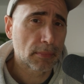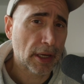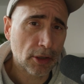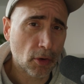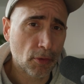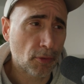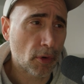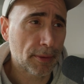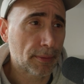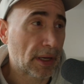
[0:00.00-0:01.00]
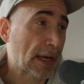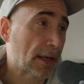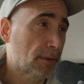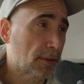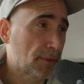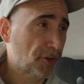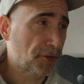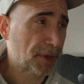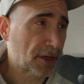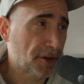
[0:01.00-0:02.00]
and go for it. Again,
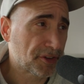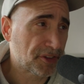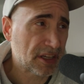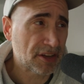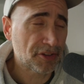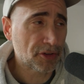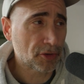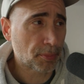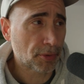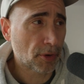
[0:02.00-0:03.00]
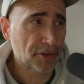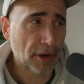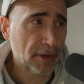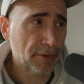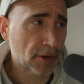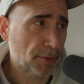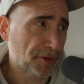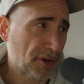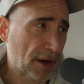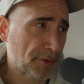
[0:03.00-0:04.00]
just because it's easy to approach, I would either go
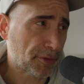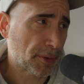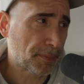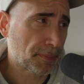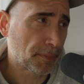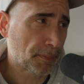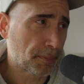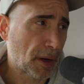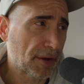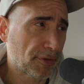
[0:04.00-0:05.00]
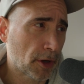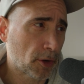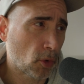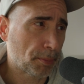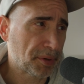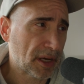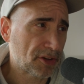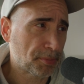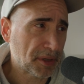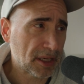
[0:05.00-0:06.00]
with JavaScript, Python, or
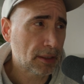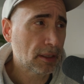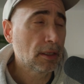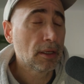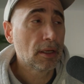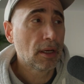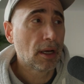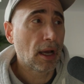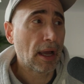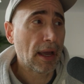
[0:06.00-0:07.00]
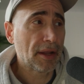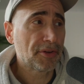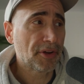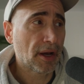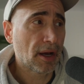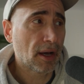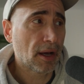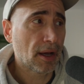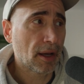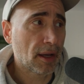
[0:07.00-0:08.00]
PHP. And
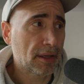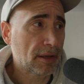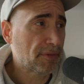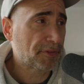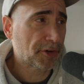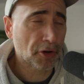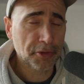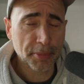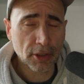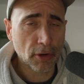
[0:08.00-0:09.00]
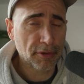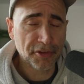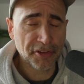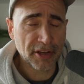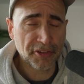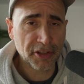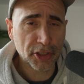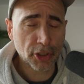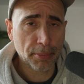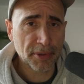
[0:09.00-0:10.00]
uh, even if your ultimate goal is, say, C
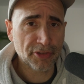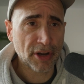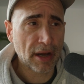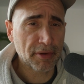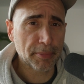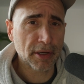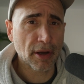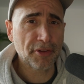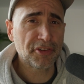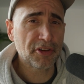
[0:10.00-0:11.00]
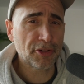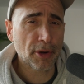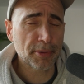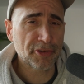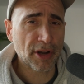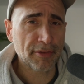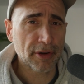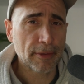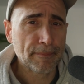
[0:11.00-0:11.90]
sharp and Java, because C sharp and Java,